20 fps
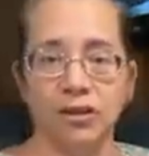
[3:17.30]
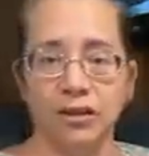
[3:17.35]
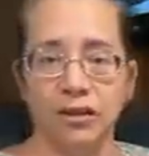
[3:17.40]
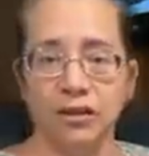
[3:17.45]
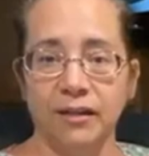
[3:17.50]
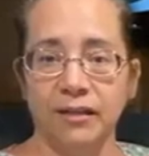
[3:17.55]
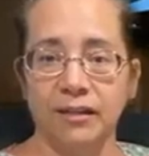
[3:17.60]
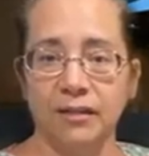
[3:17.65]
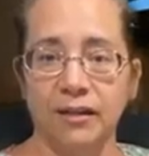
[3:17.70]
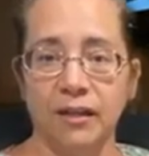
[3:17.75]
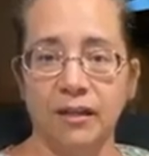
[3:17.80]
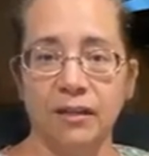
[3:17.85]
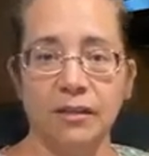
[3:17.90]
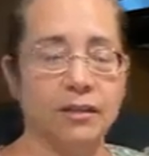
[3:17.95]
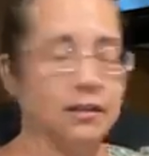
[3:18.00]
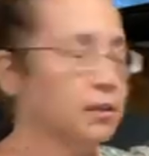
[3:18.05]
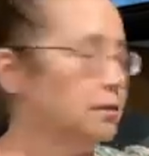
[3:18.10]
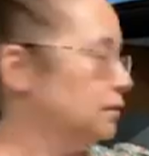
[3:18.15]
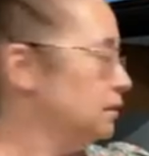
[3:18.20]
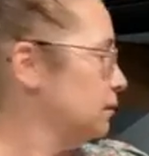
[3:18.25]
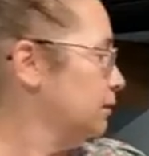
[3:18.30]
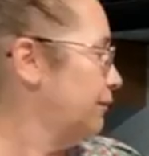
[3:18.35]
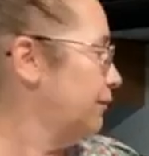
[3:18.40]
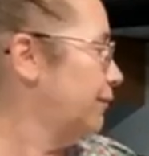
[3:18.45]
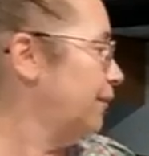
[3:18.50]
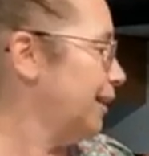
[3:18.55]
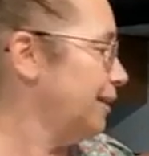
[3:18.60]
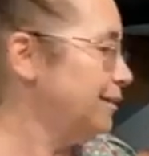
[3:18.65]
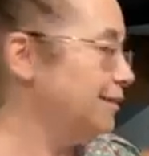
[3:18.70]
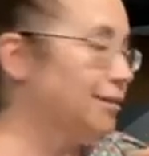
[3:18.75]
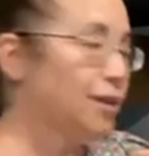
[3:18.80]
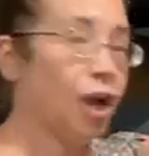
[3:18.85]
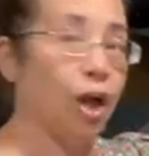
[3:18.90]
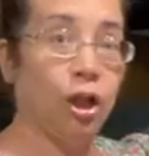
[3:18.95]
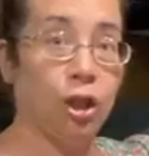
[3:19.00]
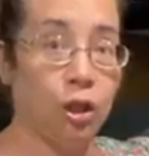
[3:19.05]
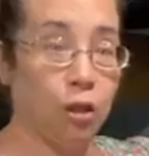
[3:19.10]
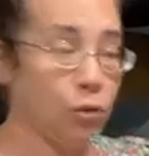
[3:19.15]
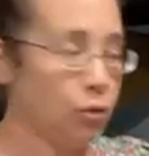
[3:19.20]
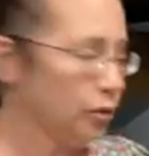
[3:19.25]
sure it says vent
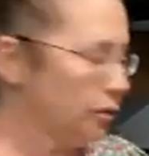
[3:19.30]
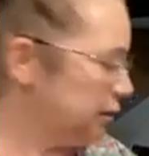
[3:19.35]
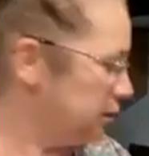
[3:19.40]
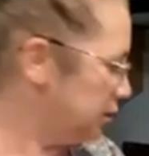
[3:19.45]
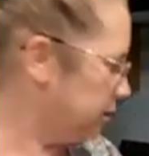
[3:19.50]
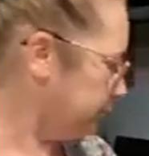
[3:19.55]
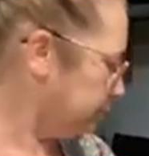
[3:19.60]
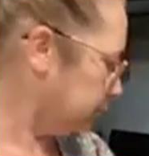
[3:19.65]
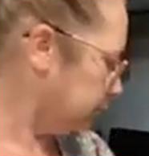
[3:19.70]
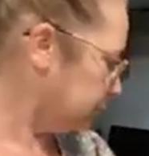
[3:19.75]
closed.